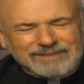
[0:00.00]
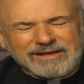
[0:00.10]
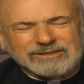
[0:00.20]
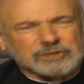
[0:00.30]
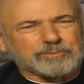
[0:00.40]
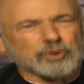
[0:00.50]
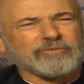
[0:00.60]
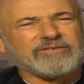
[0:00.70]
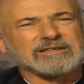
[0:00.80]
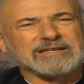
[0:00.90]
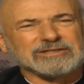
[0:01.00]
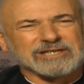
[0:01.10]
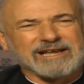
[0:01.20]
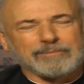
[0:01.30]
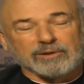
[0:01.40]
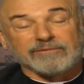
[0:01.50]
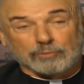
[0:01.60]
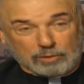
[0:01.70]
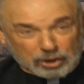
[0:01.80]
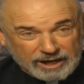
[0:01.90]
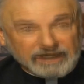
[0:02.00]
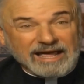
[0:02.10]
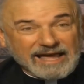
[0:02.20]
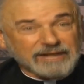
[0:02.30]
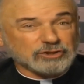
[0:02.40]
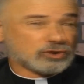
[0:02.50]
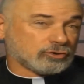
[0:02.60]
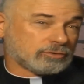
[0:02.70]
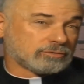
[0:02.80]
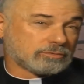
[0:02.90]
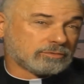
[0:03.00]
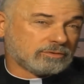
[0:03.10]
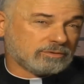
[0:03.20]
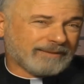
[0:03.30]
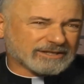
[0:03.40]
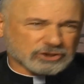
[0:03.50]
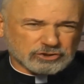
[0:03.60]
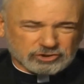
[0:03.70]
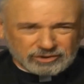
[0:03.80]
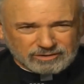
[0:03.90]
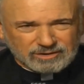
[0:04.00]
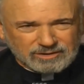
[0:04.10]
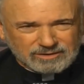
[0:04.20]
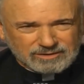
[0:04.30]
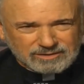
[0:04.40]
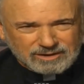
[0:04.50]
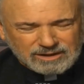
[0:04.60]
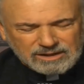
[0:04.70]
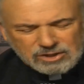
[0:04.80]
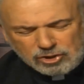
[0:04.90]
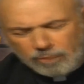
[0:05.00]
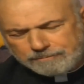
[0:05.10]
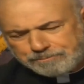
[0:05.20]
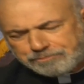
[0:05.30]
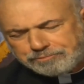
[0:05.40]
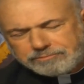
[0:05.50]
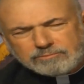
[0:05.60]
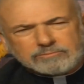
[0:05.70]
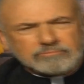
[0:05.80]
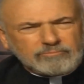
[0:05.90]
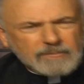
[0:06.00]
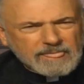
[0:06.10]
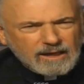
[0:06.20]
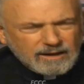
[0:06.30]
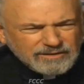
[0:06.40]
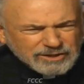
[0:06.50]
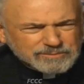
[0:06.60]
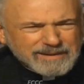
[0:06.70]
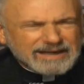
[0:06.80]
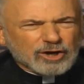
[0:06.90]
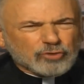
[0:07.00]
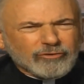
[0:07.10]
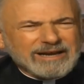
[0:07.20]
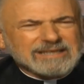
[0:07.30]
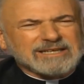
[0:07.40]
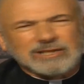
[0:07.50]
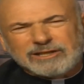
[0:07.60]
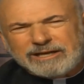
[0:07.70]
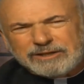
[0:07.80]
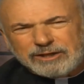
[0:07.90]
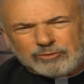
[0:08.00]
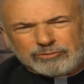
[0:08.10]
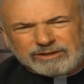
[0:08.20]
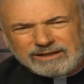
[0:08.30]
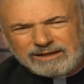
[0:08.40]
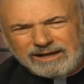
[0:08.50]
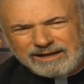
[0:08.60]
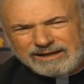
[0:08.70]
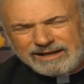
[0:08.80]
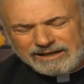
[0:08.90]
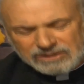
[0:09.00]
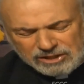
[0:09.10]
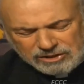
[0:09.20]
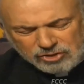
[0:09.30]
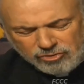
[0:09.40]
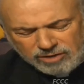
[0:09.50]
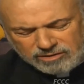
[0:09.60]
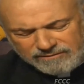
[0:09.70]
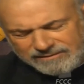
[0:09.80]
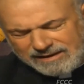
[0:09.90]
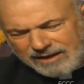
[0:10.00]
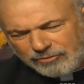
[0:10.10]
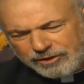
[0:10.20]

That's a perfect example of it. Again, angel, messenger. So this meant a great deal in antiquity, and it's instructive now.